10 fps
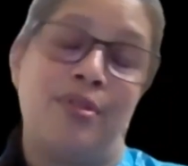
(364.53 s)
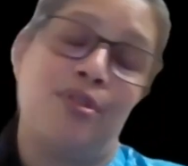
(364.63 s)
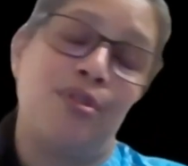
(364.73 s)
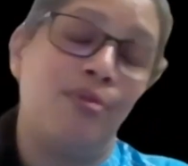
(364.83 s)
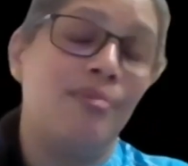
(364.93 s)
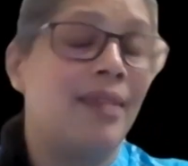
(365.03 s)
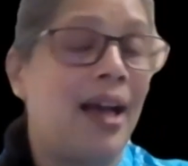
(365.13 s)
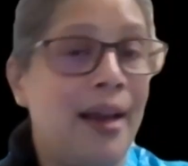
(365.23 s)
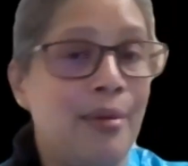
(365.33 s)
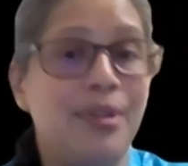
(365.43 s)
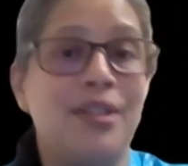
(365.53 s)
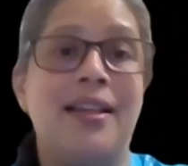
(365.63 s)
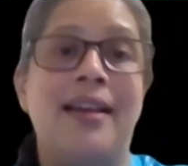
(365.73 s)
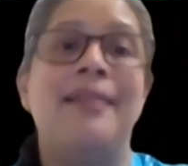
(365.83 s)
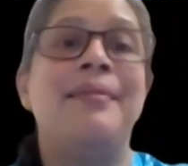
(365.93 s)
So I would
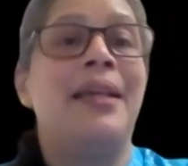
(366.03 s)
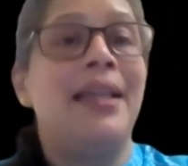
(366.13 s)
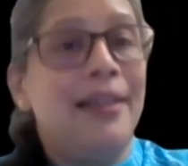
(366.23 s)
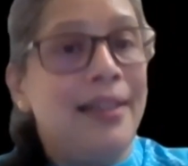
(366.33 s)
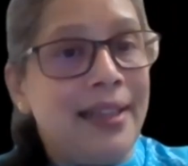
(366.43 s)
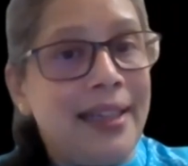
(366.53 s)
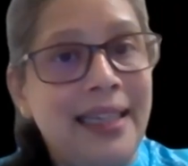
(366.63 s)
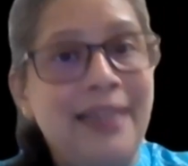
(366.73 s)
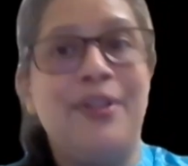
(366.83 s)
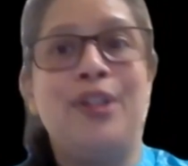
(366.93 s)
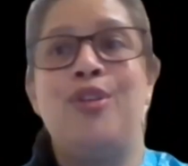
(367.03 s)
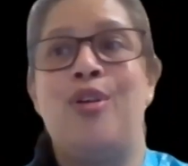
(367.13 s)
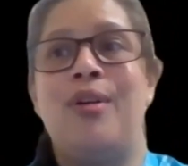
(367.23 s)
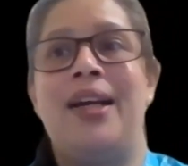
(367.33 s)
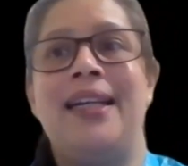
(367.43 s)
say, even
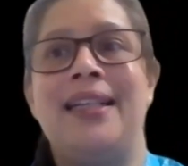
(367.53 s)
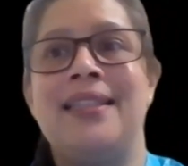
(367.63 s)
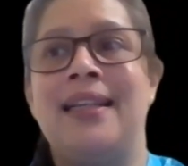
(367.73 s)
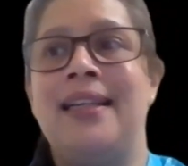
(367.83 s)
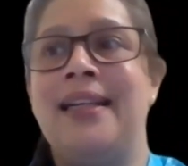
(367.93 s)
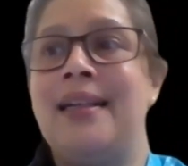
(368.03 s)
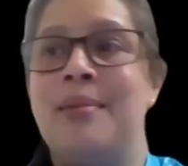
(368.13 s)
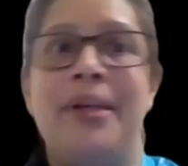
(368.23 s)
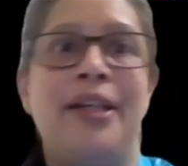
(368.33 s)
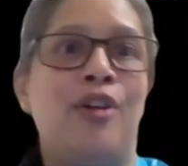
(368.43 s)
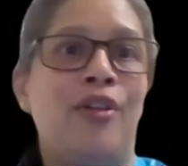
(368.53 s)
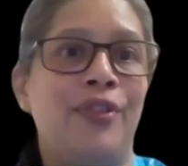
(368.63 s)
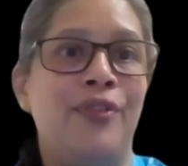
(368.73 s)
though it is a little bit of a